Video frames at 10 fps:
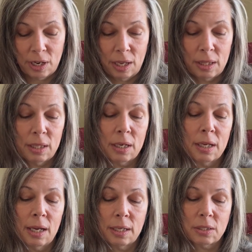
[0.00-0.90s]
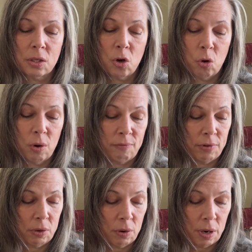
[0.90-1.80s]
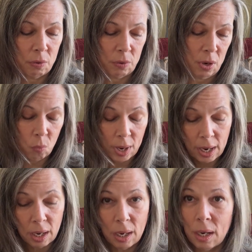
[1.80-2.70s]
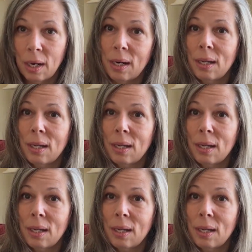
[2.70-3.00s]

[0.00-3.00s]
And then I had to go and figure out where